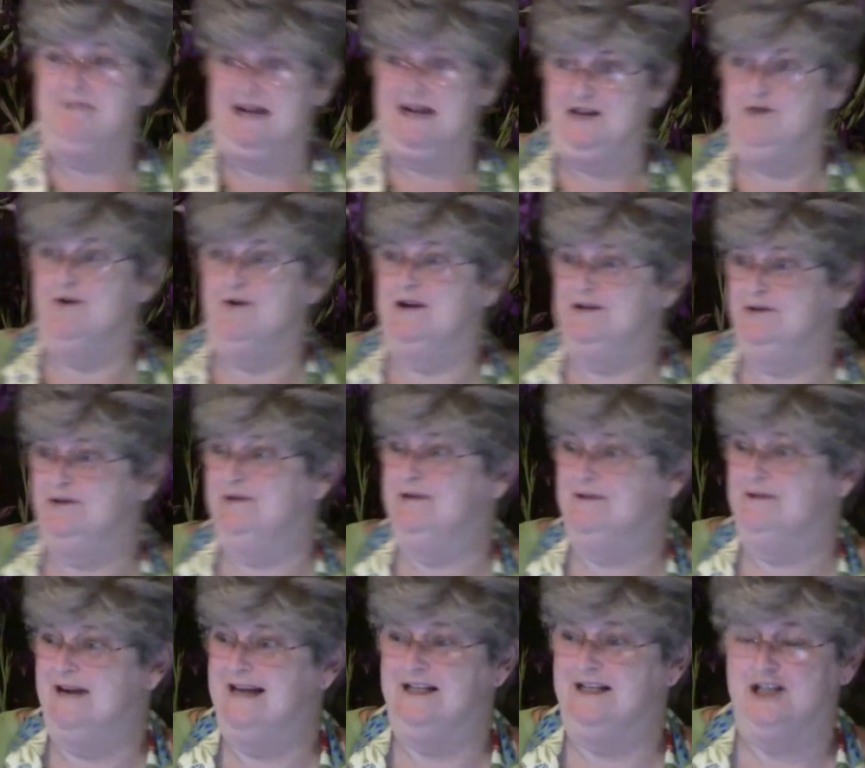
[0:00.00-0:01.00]
And you all do a
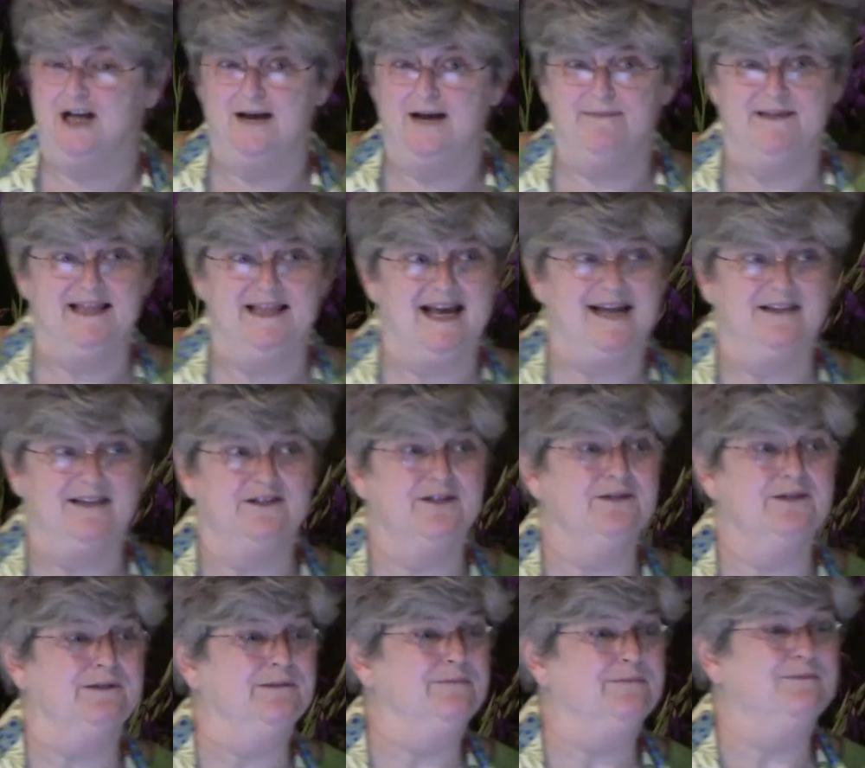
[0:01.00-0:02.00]
great job of that
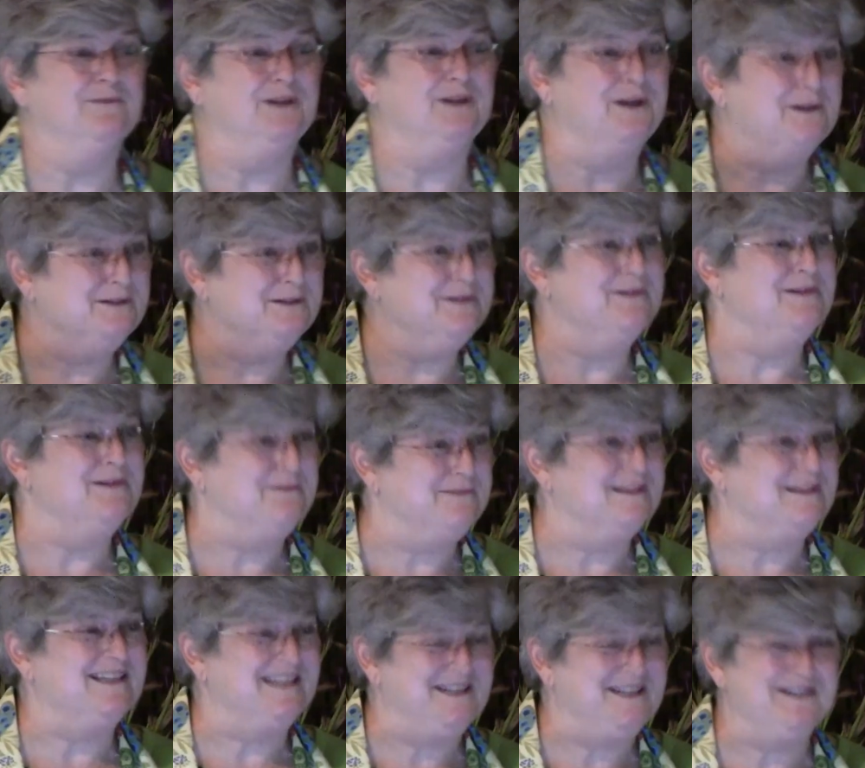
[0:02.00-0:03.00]
too. We're all doing a
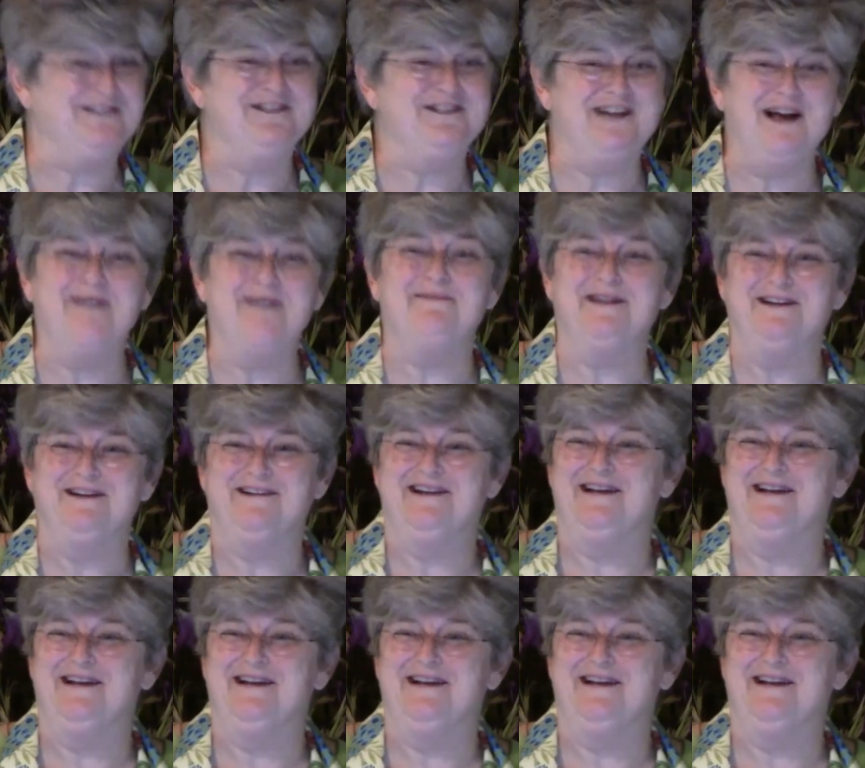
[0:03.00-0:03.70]
really good job here, and